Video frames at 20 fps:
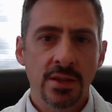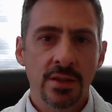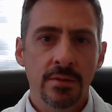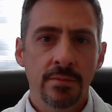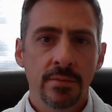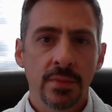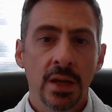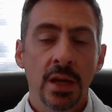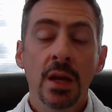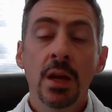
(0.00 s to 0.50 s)

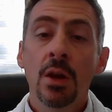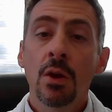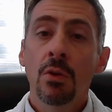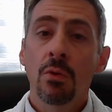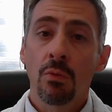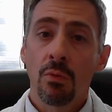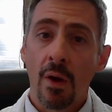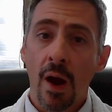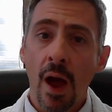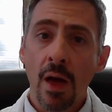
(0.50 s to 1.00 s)
Rather,
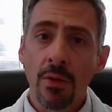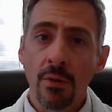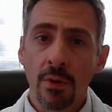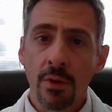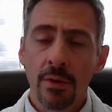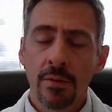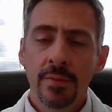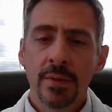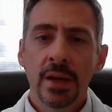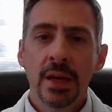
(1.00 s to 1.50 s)

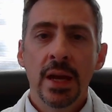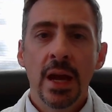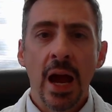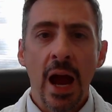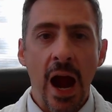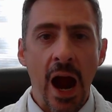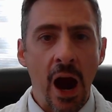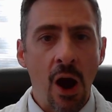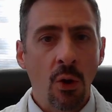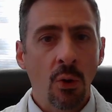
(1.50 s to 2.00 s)
our
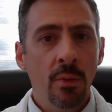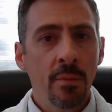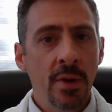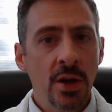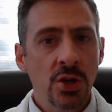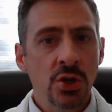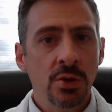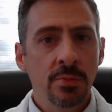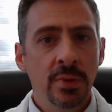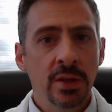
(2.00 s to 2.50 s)
measurement of
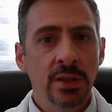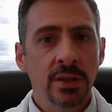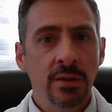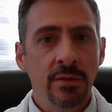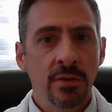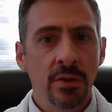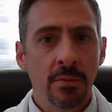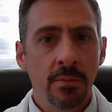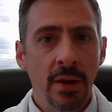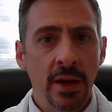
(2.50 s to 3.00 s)
the base
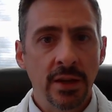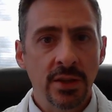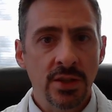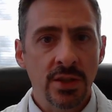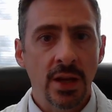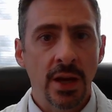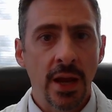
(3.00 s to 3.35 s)
diameter